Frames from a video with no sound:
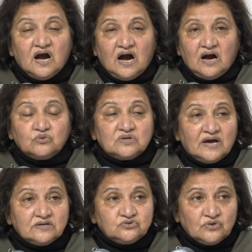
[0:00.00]
I would
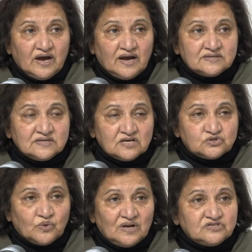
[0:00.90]
like to add, as
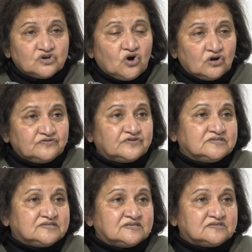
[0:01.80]
well as a
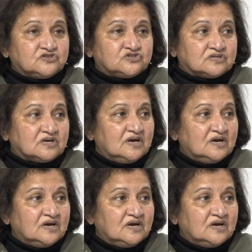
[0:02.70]
conference decision,